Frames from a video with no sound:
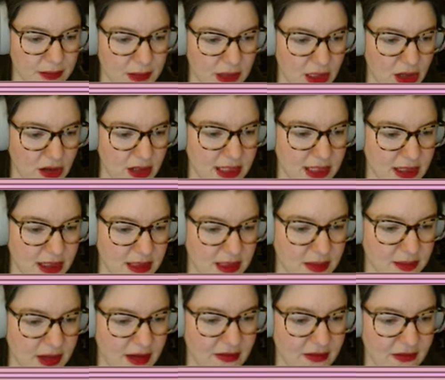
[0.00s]
Honestly, this is
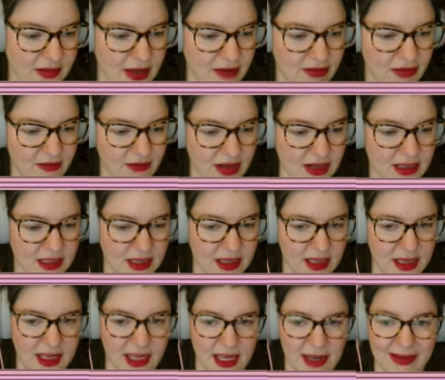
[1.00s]
my favourite fence in the
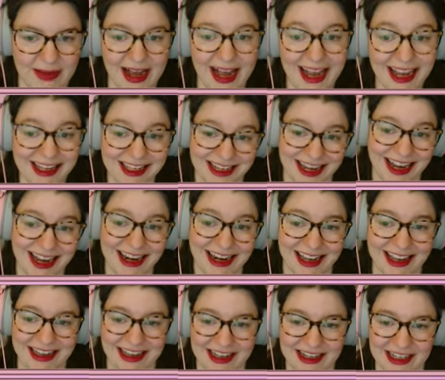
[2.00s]
game. I
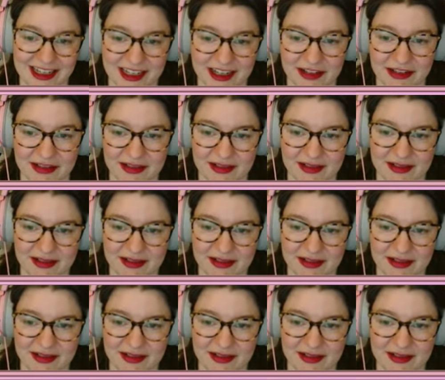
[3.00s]
like it too.